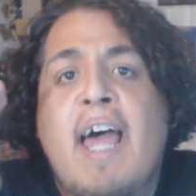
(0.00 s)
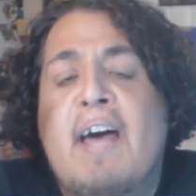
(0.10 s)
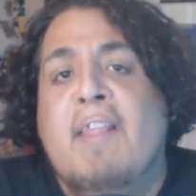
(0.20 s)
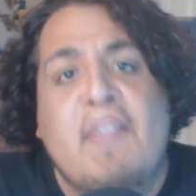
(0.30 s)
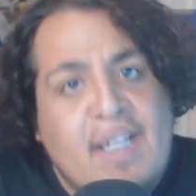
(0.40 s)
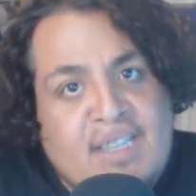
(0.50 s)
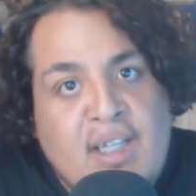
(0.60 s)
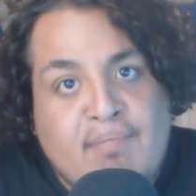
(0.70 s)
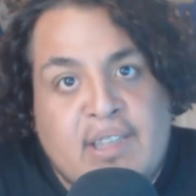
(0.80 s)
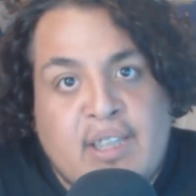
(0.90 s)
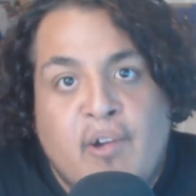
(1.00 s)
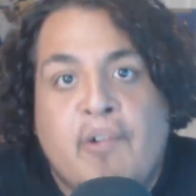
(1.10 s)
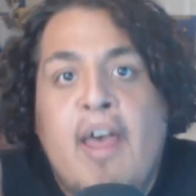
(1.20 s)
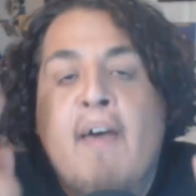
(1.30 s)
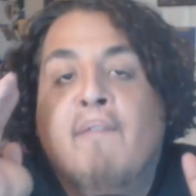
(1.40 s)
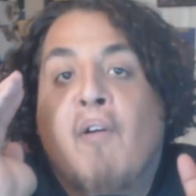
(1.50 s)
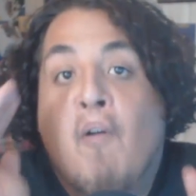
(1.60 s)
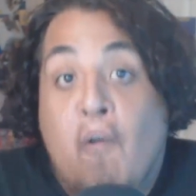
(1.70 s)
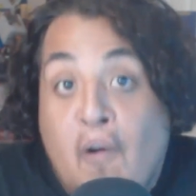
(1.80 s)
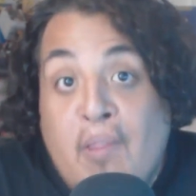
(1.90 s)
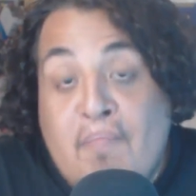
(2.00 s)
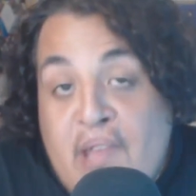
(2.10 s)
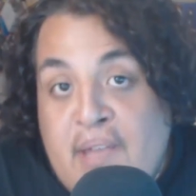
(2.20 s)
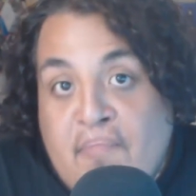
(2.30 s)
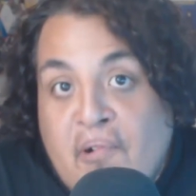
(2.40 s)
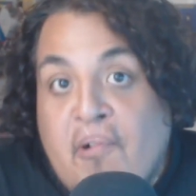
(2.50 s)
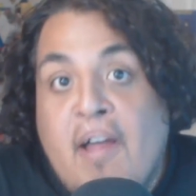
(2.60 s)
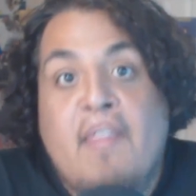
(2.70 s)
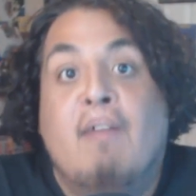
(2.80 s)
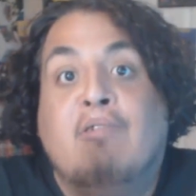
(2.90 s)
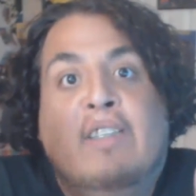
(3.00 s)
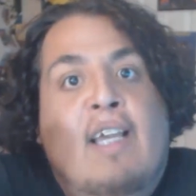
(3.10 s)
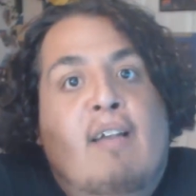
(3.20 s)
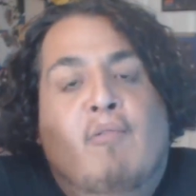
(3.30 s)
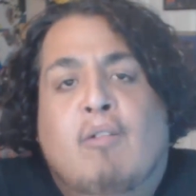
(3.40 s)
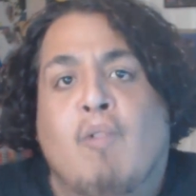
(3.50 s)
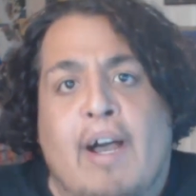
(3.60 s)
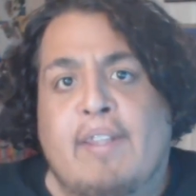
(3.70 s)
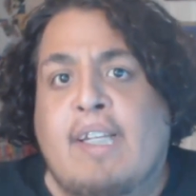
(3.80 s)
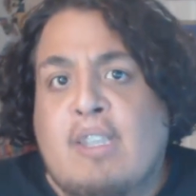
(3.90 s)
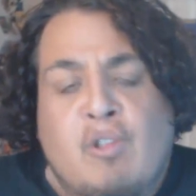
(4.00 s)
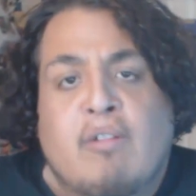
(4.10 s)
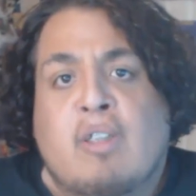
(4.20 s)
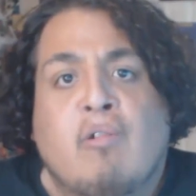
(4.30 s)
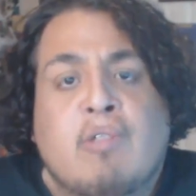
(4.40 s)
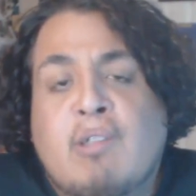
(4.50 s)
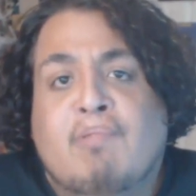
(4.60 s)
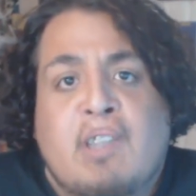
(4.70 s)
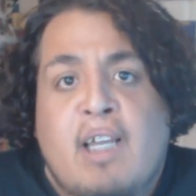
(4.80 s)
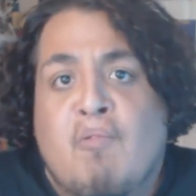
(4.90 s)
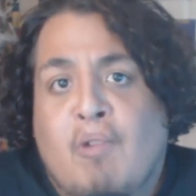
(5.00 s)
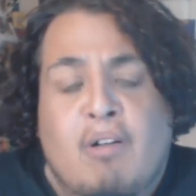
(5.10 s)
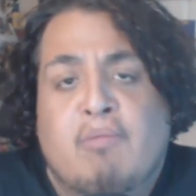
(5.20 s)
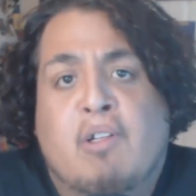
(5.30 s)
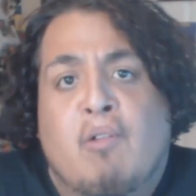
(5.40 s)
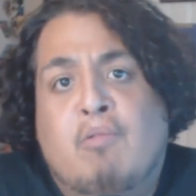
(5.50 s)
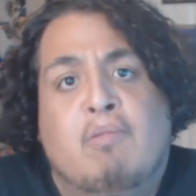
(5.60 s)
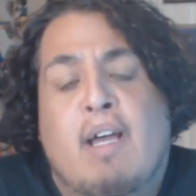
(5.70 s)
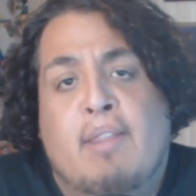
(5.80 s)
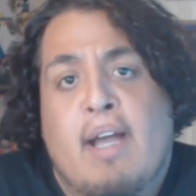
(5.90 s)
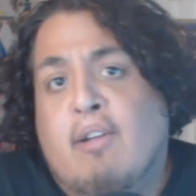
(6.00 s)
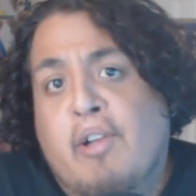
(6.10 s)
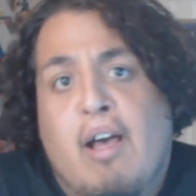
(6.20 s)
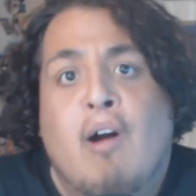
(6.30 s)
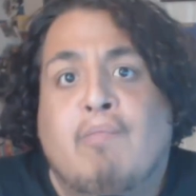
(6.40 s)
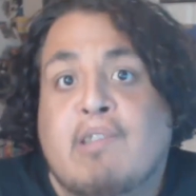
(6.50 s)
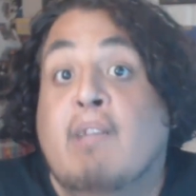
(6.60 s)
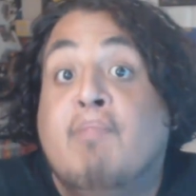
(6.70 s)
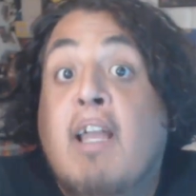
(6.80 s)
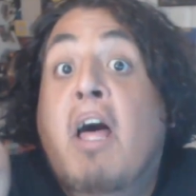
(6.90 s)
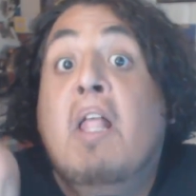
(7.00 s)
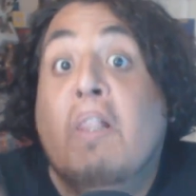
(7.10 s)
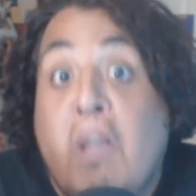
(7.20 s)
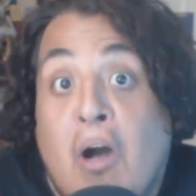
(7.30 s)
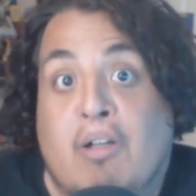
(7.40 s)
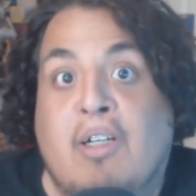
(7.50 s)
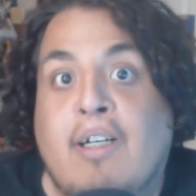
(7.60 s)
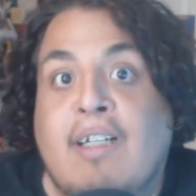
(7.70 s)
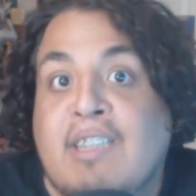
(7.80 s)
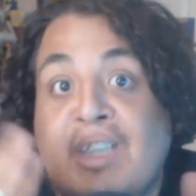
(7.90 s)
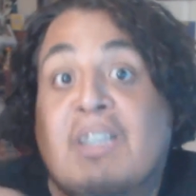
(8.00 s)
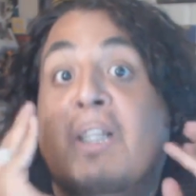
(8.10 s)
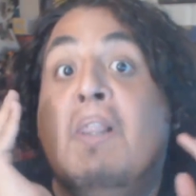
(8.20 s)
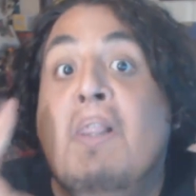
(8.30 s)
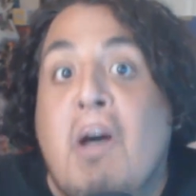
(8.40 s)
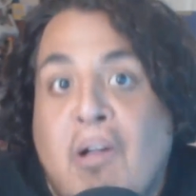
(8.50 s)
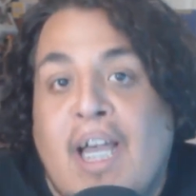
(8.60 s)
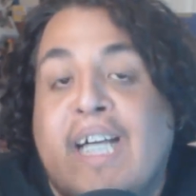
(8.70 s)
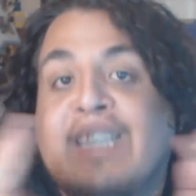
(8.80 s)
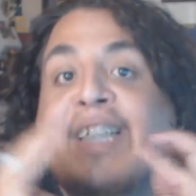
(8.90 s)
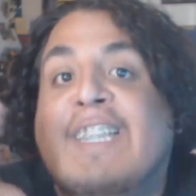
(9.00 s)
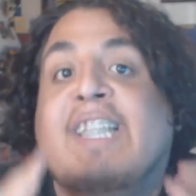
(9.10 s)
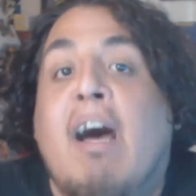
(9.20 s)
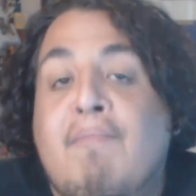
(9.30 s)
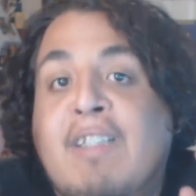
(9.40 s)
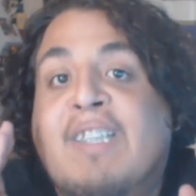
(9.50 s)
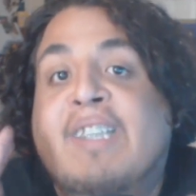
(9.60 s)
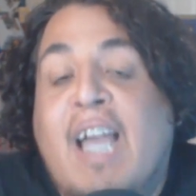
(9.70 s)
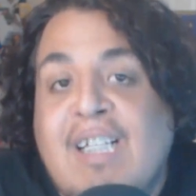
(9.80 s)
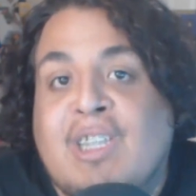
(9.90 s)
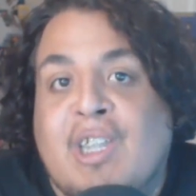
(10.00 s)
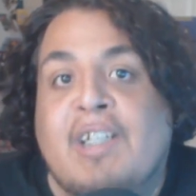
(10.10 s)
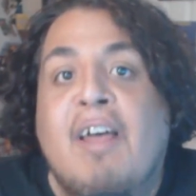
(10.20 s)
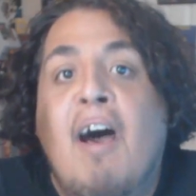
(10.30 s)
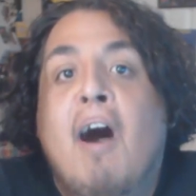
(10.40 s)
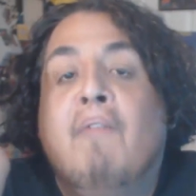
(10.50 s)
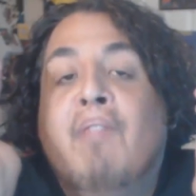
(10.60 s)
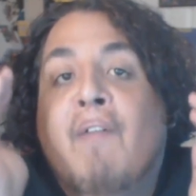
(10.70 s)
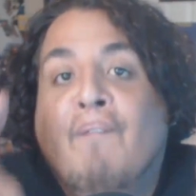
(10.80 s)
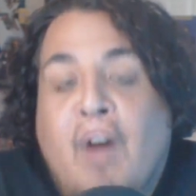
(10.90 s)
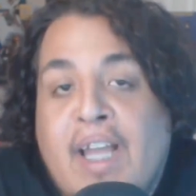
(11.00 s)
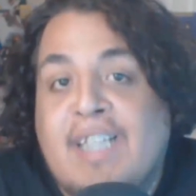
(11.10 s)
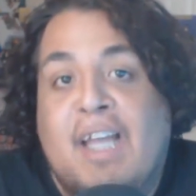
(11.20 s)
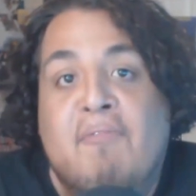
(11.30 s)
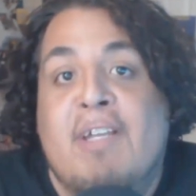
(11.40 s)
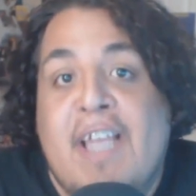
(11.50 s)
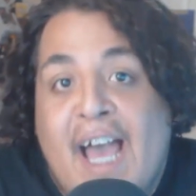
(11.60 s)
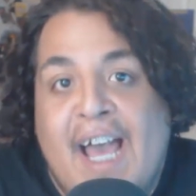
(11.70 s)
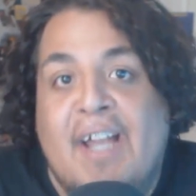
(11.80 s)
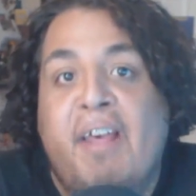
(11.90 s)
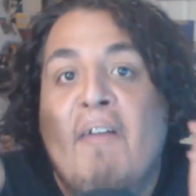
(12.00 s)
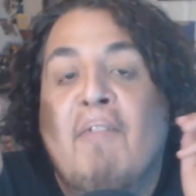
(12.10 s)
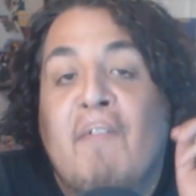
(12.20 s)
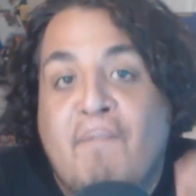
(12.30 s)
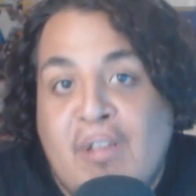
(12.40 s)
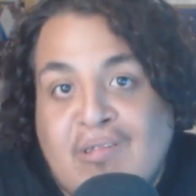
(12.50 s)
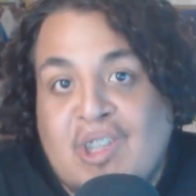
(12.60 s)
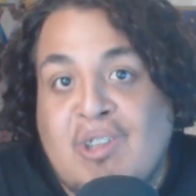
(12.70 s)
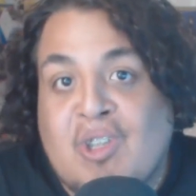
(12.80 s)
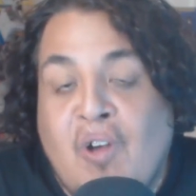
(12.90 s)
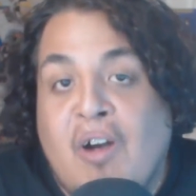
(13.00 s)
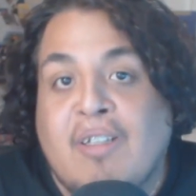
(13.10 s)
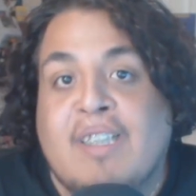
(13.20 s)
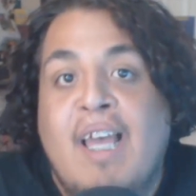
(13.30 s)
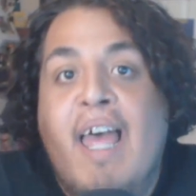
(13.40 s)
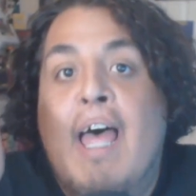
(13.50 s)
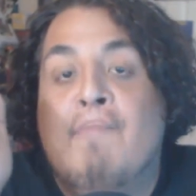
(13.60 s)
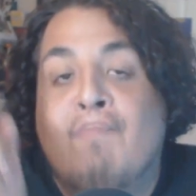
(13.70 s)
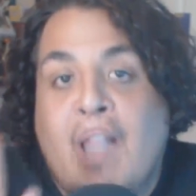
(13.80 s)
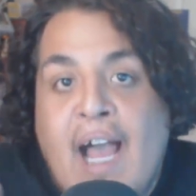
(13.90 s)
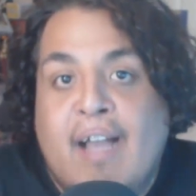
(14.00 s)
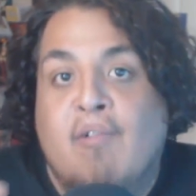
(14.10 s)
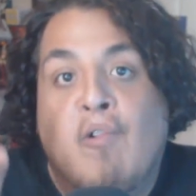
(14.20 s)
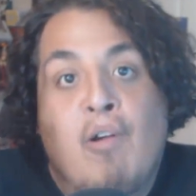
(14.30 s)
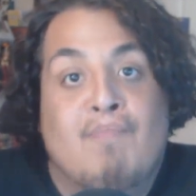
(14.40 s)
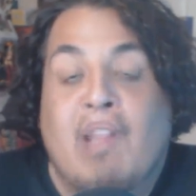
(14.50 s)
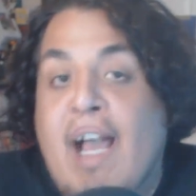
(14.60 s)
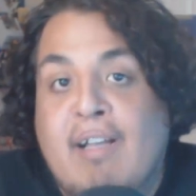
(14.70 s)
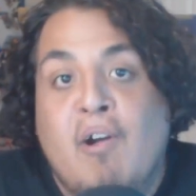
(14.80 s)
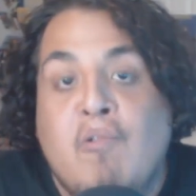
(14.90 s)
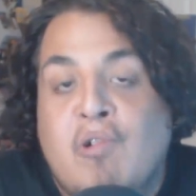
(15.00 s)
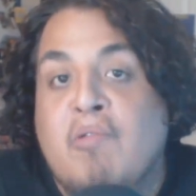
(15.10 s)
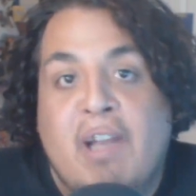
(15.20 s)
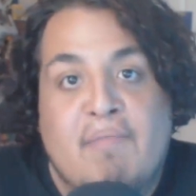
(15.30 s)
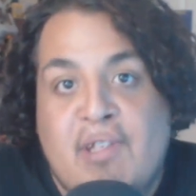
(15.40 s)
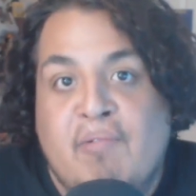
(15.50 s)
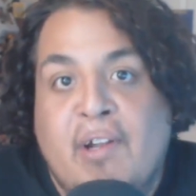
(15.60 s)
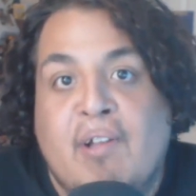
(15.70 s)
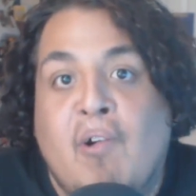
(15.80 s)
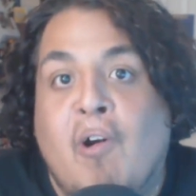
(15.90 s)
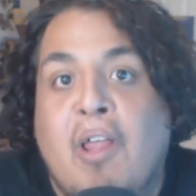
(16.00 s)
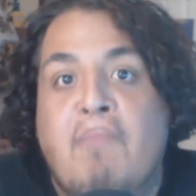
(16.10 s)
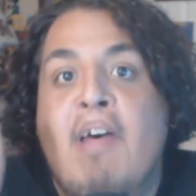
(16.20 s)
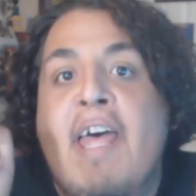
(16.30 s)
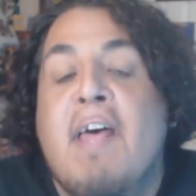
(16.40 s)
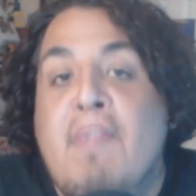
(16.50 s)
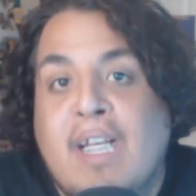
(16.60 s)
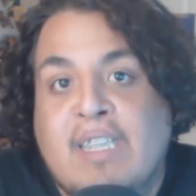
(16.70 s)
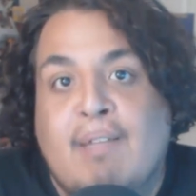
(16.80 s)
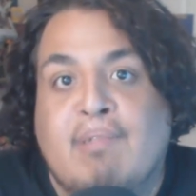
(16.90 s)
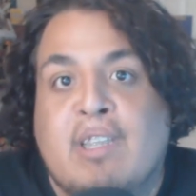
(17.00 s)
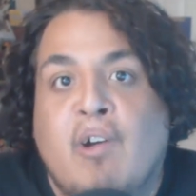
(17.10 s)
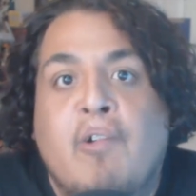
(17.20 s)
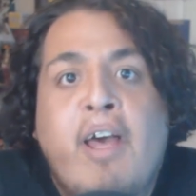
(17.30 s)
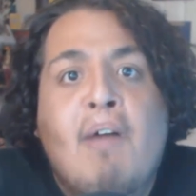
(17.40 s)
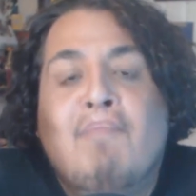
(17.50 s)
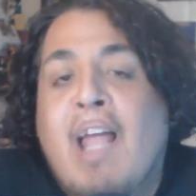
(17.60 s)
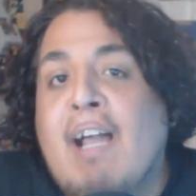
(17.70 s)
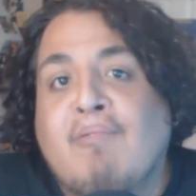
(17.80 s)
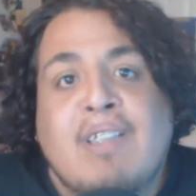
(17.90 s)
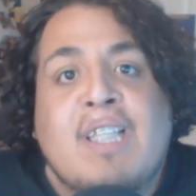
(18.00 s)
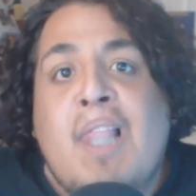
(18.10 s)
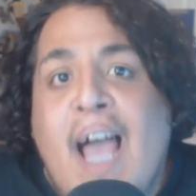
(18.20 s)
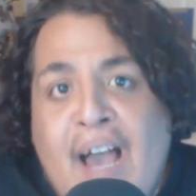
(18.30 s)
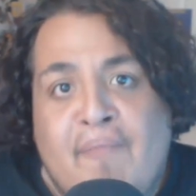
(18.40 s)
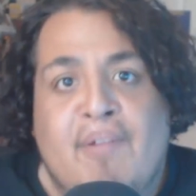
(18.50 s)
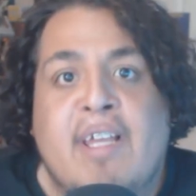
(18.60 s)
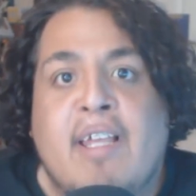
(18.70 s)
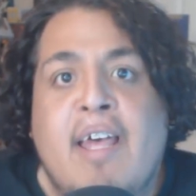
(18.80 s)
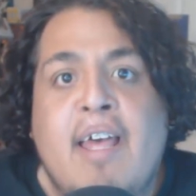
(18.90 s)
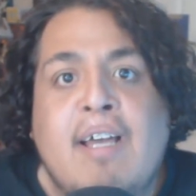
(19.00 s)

And then this episode, for all the people that were saying, well, why didn't Trunks go Super Saiyan? What, you know, that could have helped or something. Look, just look at the devastation of the fight that we had with Future Trunks and Black, or Black Goku, whatever you want to call him, in this episode. Black was laughing.